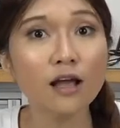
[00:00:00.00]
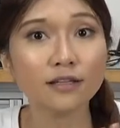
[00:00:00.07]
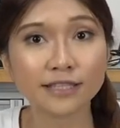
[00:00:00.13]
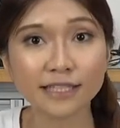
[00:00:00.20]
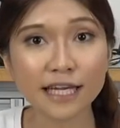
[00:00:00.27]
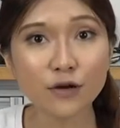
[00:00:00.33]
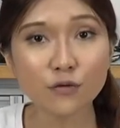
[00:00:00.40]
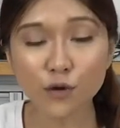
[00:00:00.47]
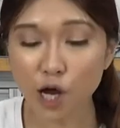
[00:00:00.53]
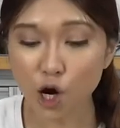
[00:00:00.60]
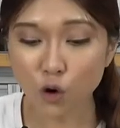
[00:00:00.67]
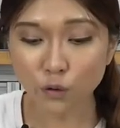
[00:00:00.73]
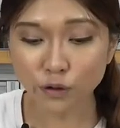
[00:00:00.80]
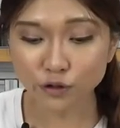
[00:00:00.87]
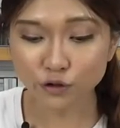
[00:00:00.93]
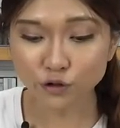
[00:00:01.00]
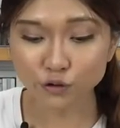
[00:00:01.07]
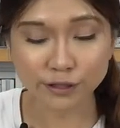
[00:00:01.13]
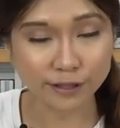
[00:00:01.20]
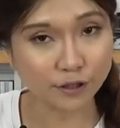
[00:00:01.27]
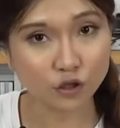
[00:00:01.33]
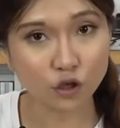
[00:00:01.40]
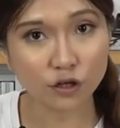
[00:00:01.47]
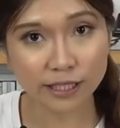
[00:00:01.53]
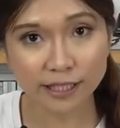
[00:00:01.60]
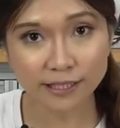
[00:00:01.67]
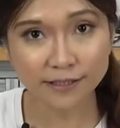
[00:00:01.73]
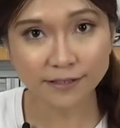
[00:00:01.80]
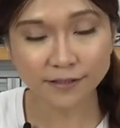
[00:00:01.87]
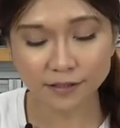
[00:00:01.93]
Today we are going to install
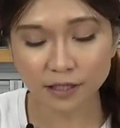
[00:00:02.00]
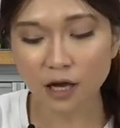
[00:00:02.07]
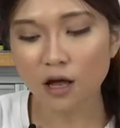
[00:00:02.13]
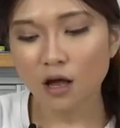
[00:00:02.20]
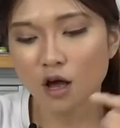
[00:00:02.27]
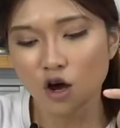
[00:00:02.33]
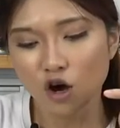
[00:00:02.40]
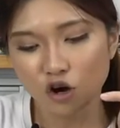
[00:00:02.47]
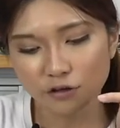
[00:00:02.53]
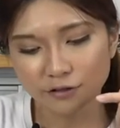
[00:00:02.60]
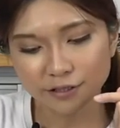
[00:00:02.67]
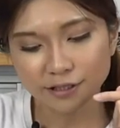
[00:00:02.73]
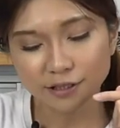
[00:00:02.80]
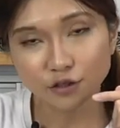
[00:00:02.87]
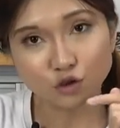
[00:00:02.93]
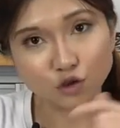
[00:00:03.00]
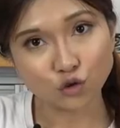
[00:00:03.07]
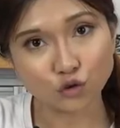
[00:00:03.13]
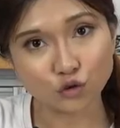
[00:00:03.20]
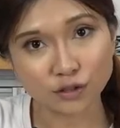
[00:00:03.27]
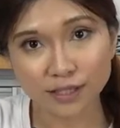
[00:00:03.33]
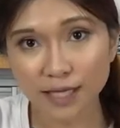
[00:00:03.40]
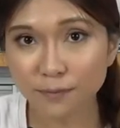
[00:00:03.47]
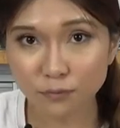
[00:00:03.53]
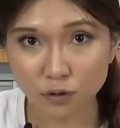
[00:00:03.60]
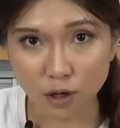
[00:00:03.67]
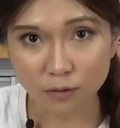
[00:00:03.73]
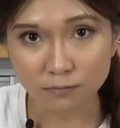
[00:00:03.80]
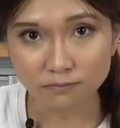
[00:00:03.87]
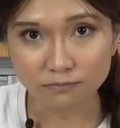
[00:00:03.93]
Linux on this used
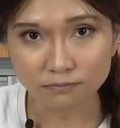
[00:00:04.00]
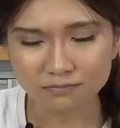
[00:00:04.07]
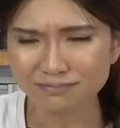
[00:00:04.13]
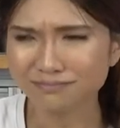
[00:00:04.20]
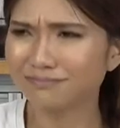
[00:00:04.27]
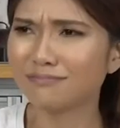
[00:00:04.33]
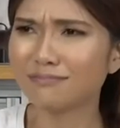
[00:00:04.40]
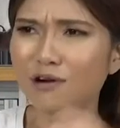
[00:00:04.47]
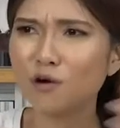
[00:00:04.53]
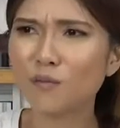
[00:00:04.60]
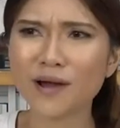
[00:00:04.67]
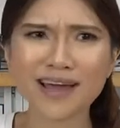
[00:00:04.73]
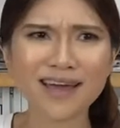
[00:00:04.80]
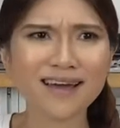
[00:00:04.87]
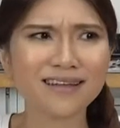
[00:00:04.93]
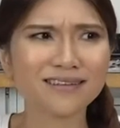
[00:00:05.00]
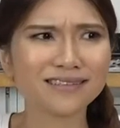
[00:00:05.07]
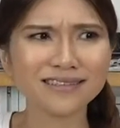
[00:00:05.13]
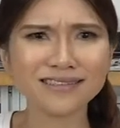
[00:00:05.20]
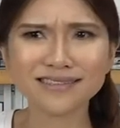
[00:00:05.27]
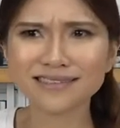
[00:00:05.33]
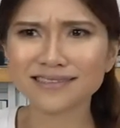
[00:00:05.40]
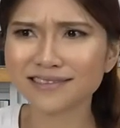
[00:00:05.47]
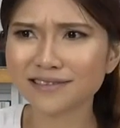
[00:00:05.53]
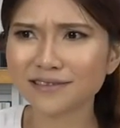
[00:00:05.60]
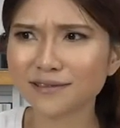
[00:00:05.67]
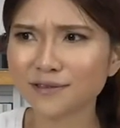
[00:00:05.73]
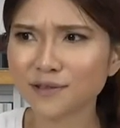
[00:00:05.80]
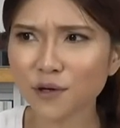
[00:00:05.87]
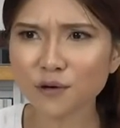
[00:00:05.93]
laptop. Oh my god, Linux is
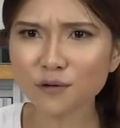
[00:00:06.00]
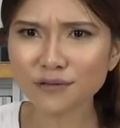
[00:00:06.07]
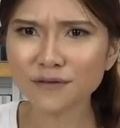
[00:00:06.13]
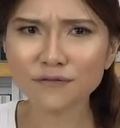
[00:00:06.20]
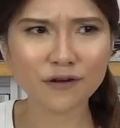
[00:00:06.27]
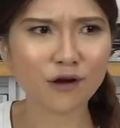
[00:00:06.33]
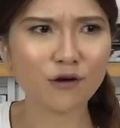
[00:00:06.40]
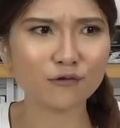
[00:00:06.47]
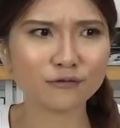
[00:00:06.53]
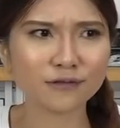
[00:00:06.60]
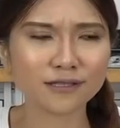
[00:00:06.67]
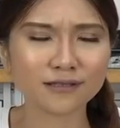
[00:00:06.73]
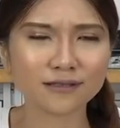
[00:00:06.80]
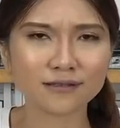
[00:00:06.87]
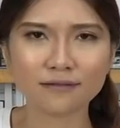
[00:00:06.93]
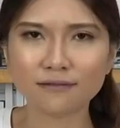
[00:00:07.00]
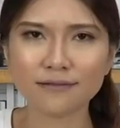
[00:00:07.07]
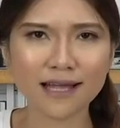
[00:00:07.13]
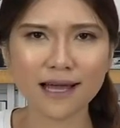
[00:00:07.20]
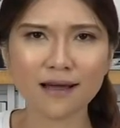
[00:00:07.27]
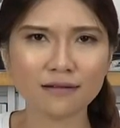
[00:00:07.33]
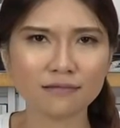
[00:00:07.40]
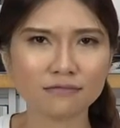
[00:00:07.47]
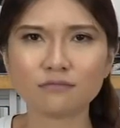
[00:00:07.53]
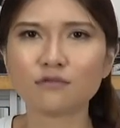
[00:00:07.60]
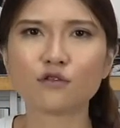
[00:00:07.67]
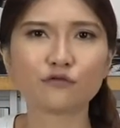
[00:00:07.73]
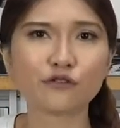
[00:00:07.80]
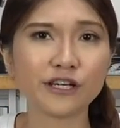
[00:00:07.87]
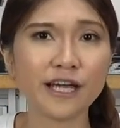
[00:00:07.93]
so difficult. Nah,
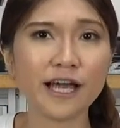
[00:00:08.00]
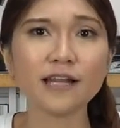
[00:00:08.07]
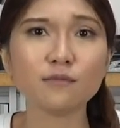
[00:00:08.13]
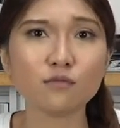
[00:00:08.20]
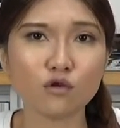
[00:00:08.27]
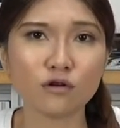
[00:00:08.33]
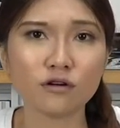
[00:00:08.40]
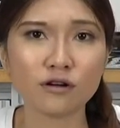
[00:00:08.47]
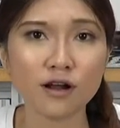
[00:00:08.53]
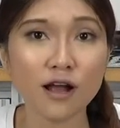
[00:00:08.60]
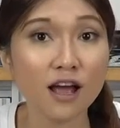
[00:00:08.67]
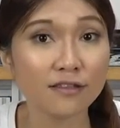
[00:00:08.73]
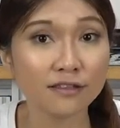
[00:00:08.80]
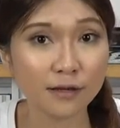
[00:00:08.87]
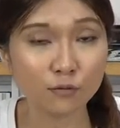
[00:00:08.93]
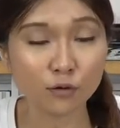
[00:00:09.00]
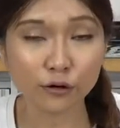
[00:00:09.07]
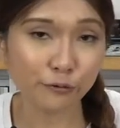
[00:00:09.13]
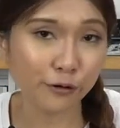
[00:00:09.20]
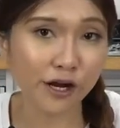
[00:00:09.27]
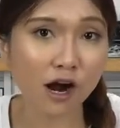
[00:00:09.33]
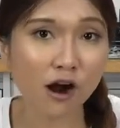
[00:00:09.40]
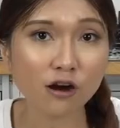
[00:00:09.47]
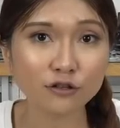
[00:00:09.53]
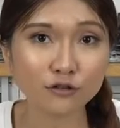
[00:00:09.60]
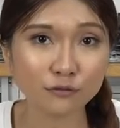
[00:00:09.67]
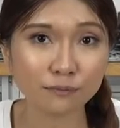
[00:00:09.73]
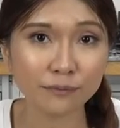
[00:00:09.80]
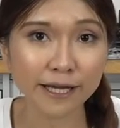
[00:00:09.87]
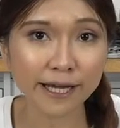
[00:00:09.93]
not really anymore. They work really hard
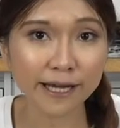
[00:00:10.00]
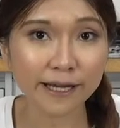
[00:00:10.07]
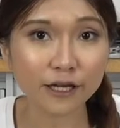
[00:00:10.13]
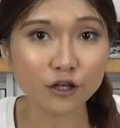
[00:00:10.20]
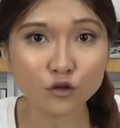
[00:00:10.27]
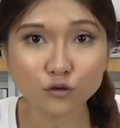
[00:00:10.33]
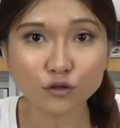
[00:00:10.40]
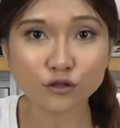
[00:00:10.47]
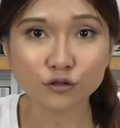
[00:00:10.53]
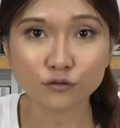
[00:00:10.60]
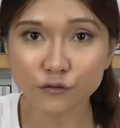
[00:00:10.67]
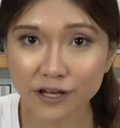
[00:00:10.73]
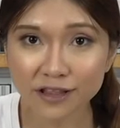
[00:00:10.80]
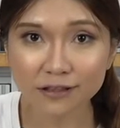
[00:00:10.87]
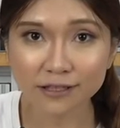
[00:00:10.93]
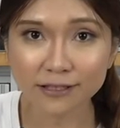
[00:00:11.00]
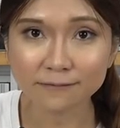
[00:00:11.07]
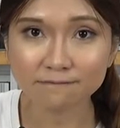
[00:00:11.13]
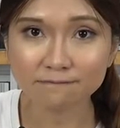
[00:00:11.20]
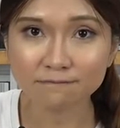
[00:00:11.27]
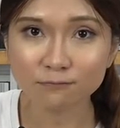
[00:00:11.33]
on making it user-friendly.